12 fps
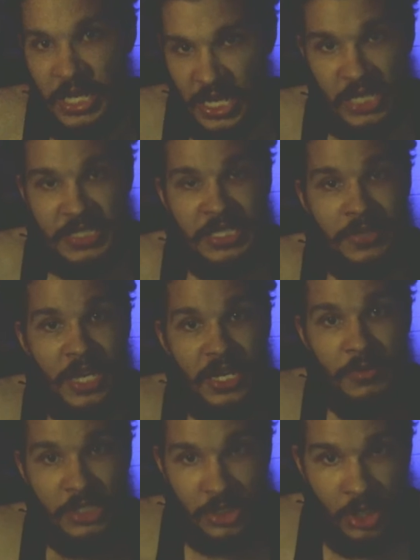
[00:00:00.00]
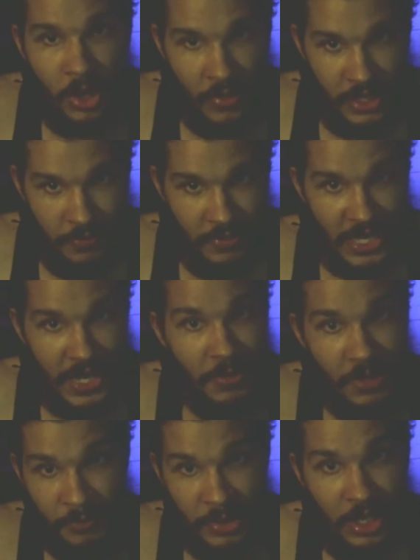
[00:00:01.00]
and it seemed like it was going to be, but
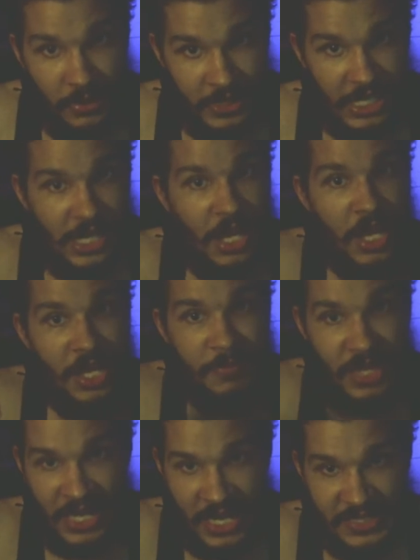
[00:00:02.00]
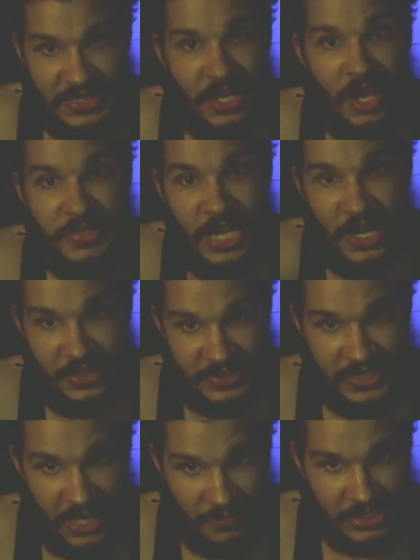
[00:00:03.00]
apparently, on behest of Doc
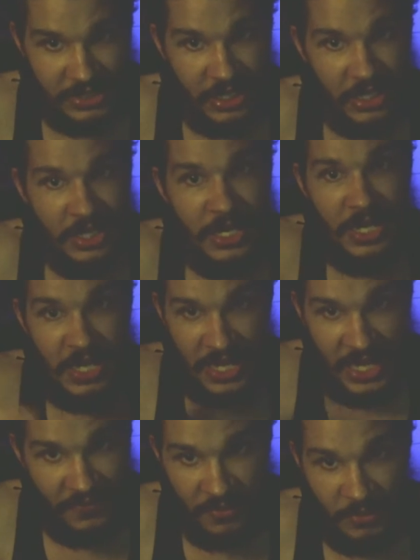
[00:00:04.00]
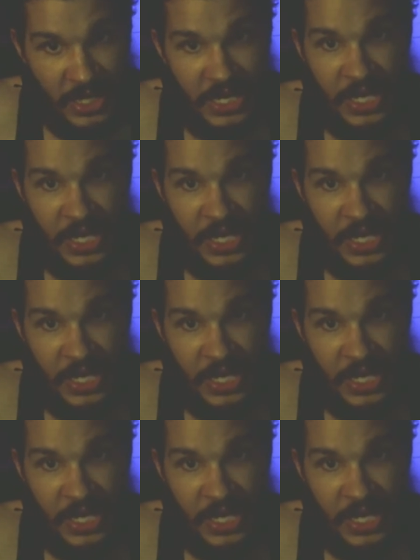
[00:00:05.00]
Samson and everybody